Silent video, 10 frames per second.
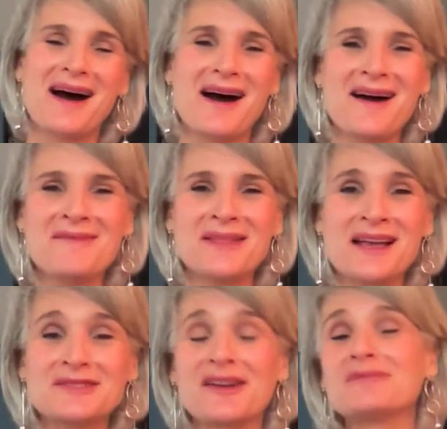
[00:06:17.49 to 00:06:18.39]
Uh, but
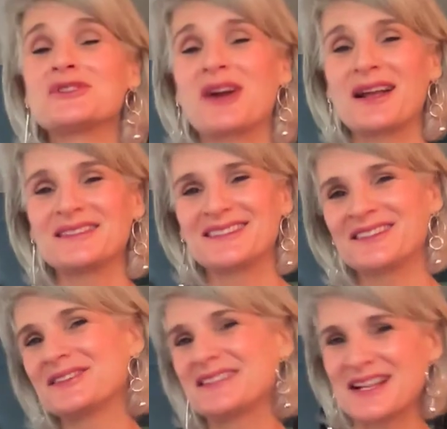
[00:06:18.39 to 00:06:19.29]
that's what I'm trying to
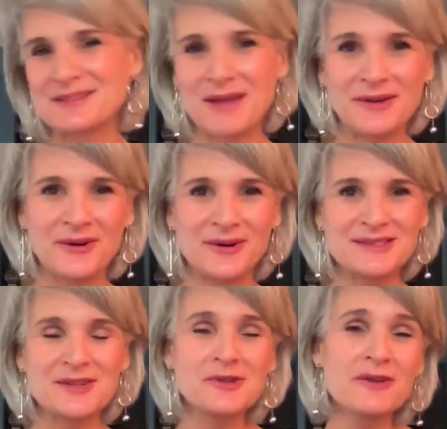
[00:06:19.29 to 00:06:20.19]
do, and that's my goal.
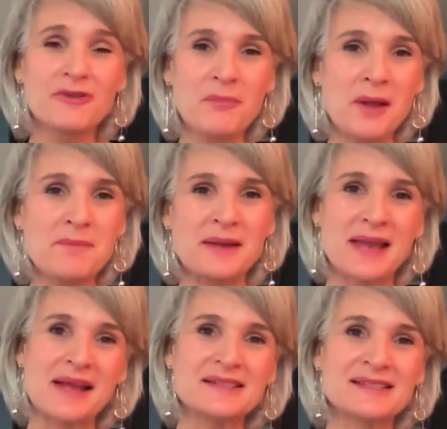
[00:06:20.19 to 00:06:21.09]
So look for them on
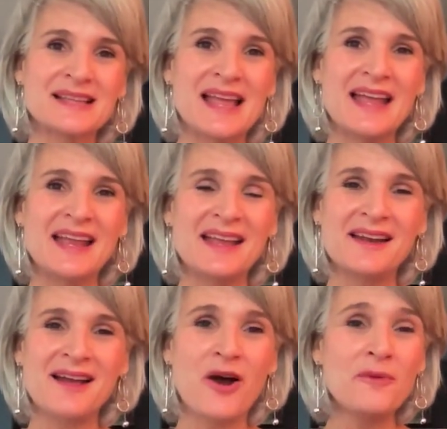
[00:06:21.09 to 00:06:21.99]
Mondays, and
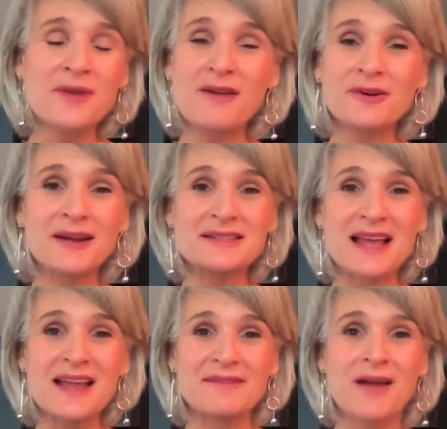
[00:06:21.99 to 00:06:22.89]
I hope you have a great
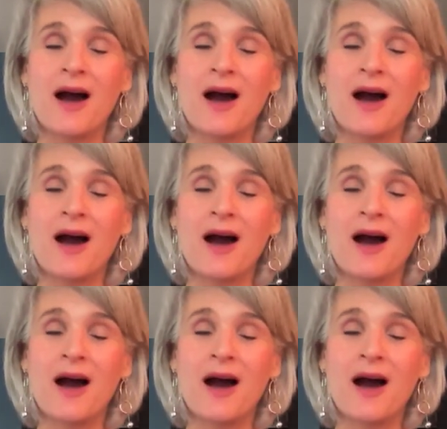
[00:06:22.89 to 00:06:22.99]
day.